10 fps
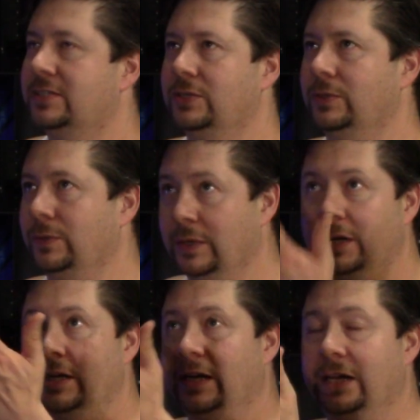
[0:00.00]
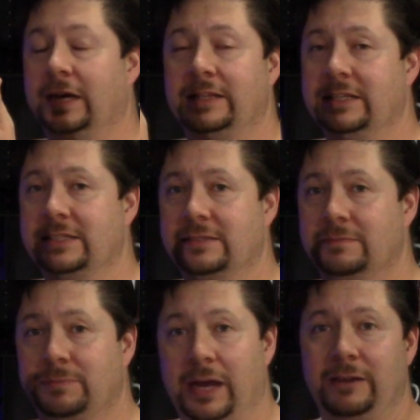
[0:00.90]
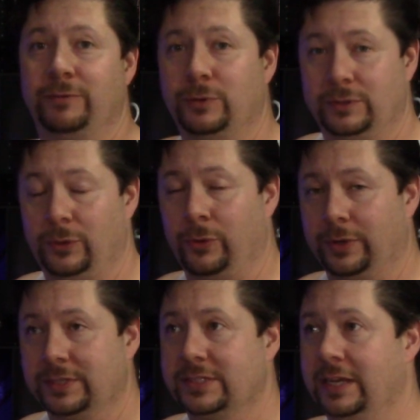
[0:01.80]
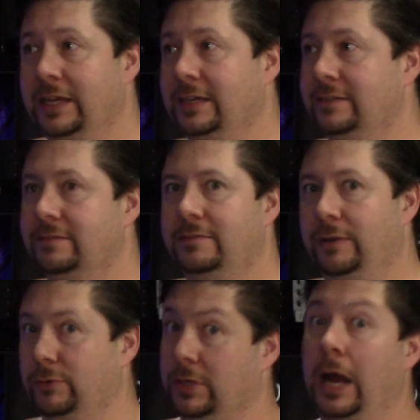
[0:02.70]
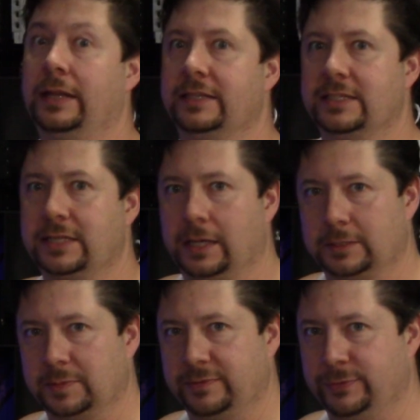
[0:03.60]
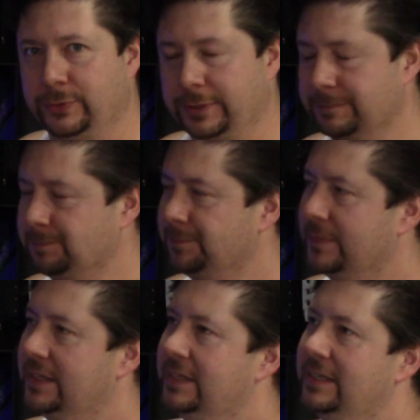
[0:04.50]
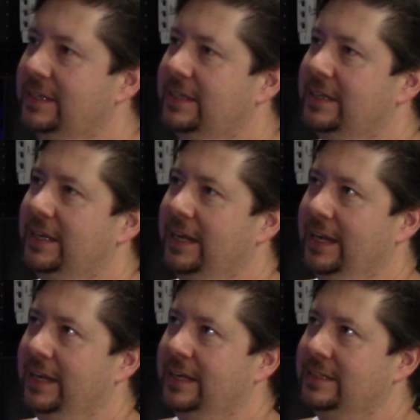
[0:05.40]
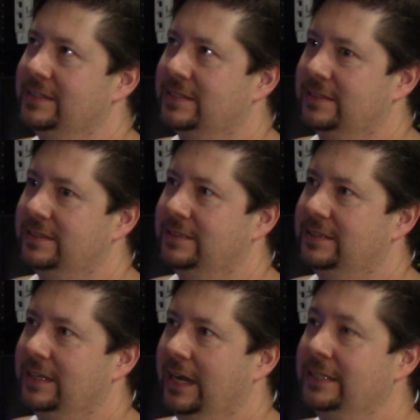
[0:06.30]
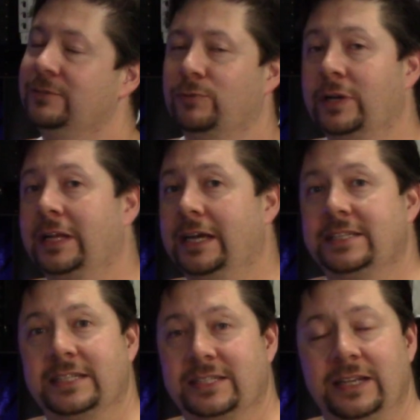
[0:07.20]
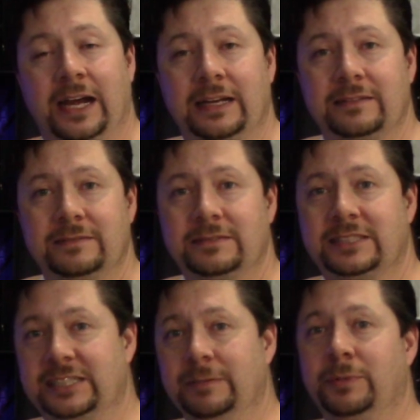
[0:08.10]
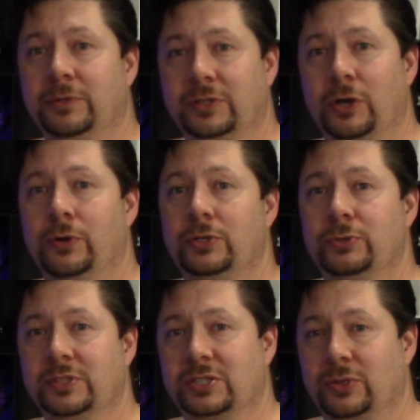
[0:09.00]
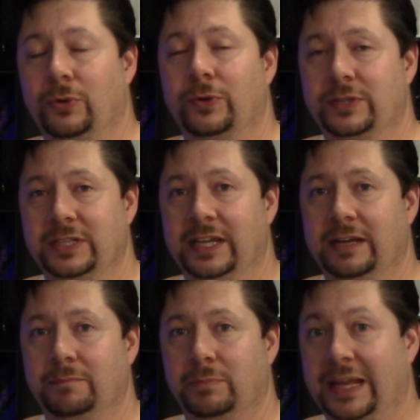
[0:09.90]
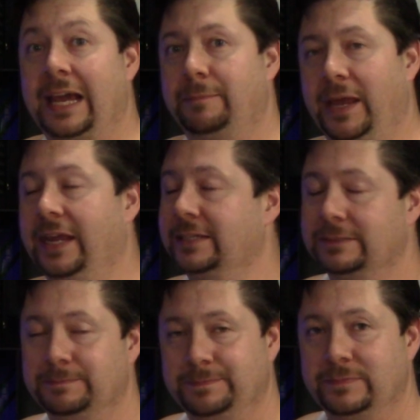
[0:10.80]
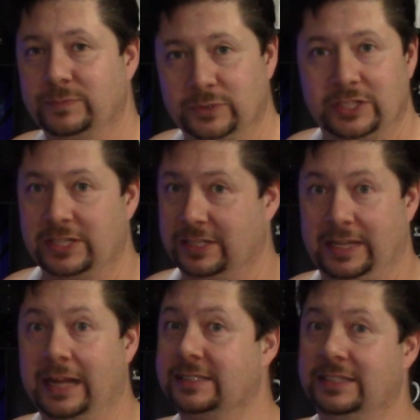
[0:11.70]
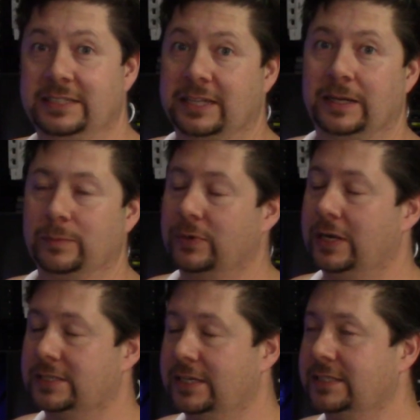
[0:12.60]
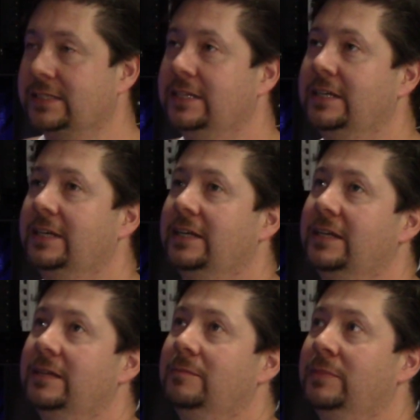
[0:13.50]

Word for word: So I got these bifold doors and they were not this color before. And I didn't realize it's not simple to go into a store to get black paint. That's an entire process. Mm-hmm.